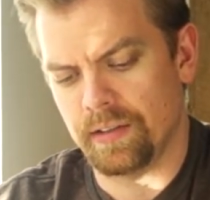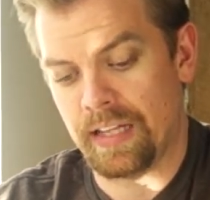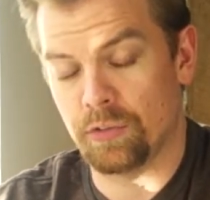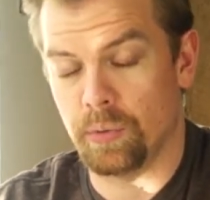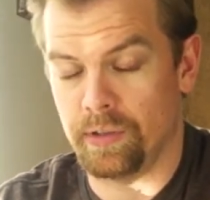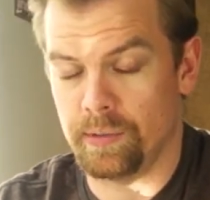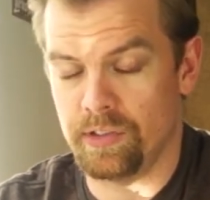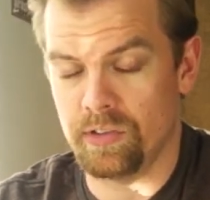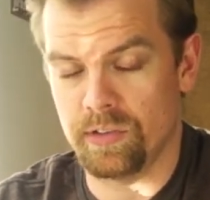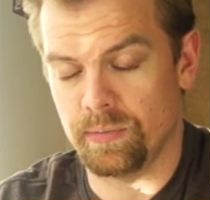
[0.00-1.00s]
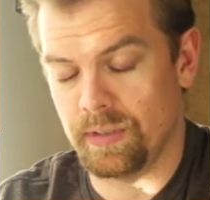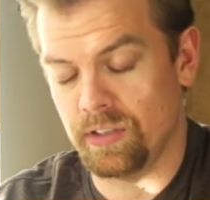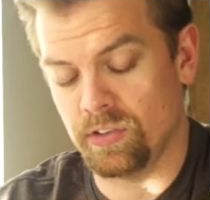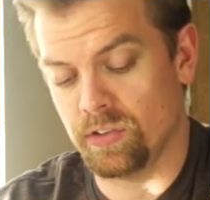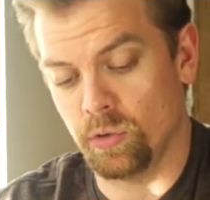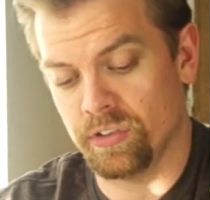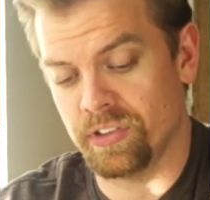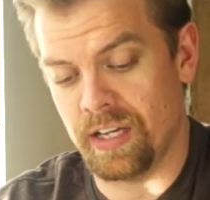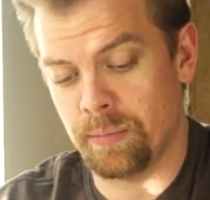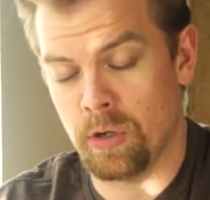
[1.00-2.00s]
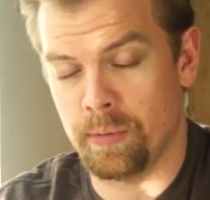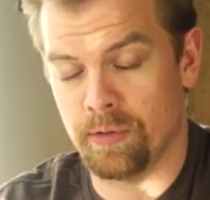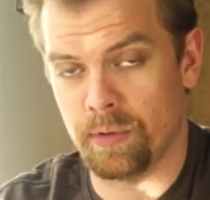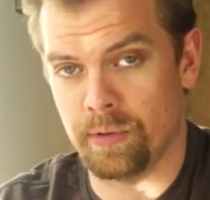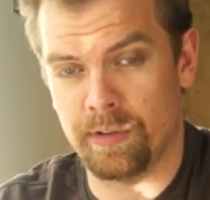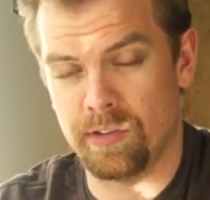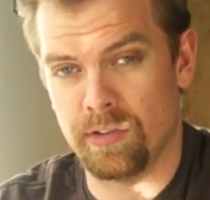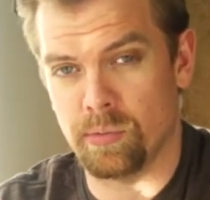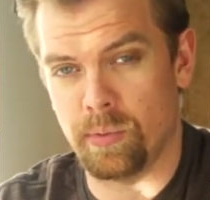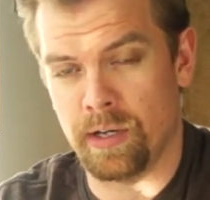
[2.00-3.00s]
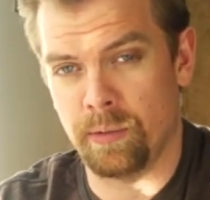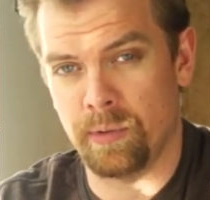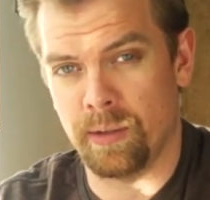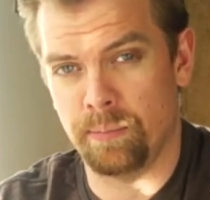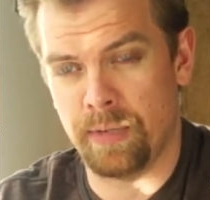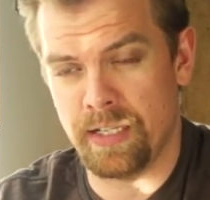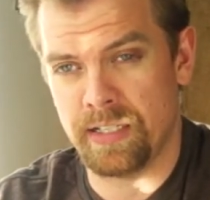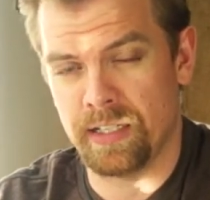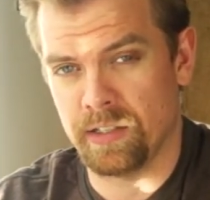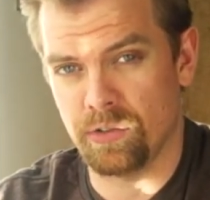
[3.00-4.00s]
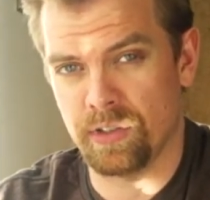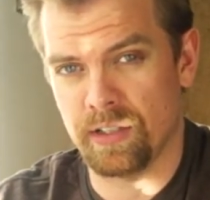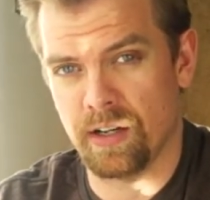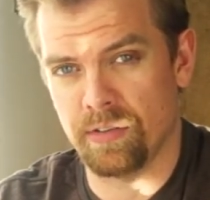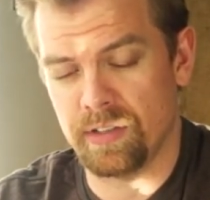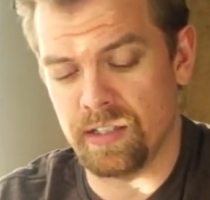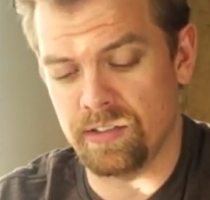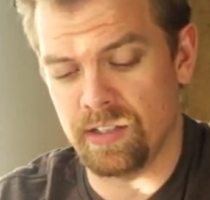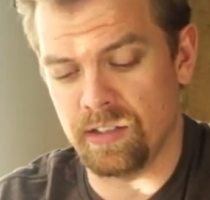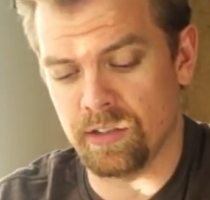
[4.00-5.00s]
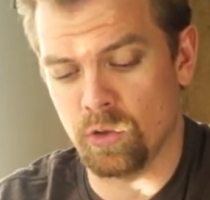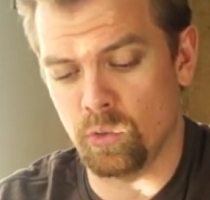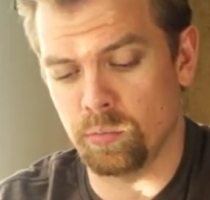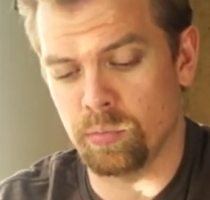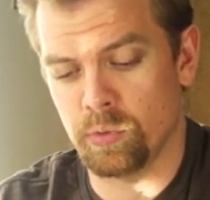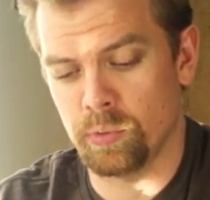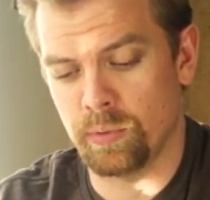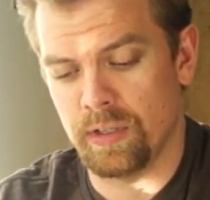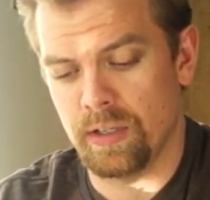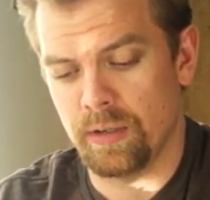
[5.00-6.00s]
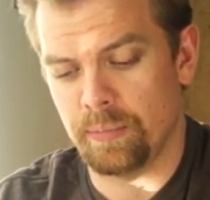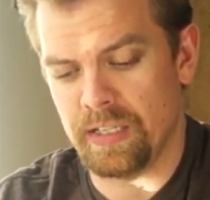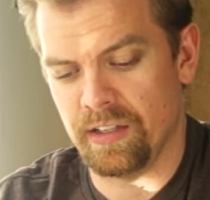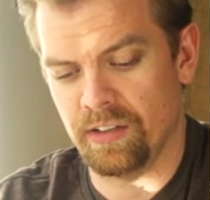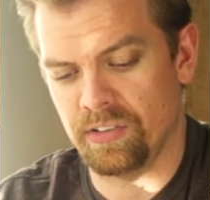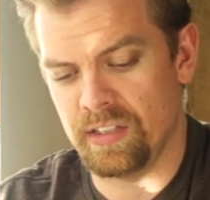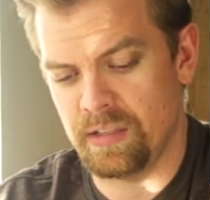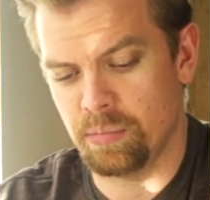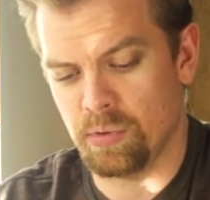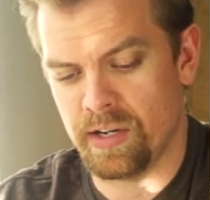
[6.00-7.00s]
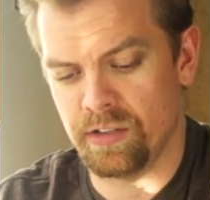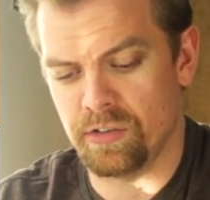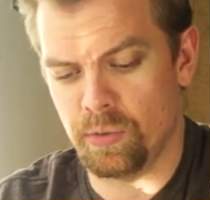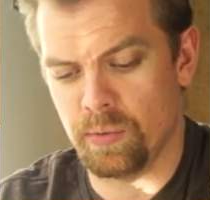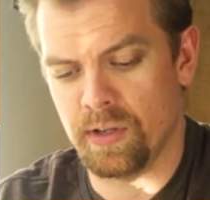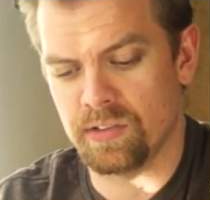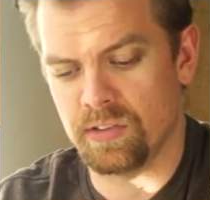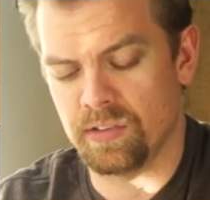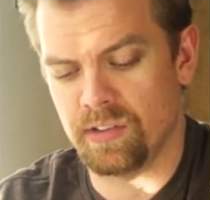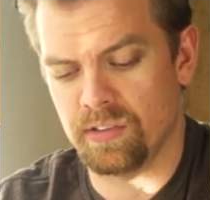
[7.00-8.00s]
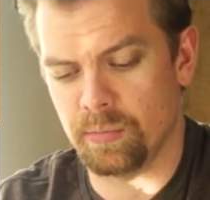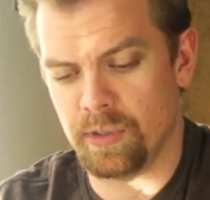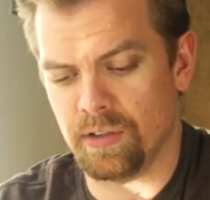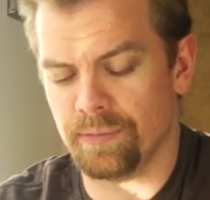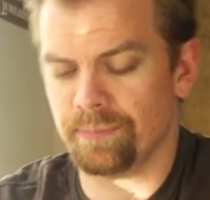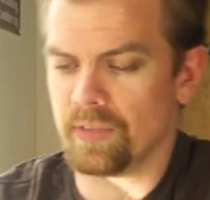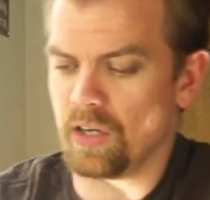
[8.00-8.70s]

That's one of the reasons, as a total sidebar, it's one of the reasons why when I'm baking and using coffee, I tend to cold brew, because the brighter nuances disappear.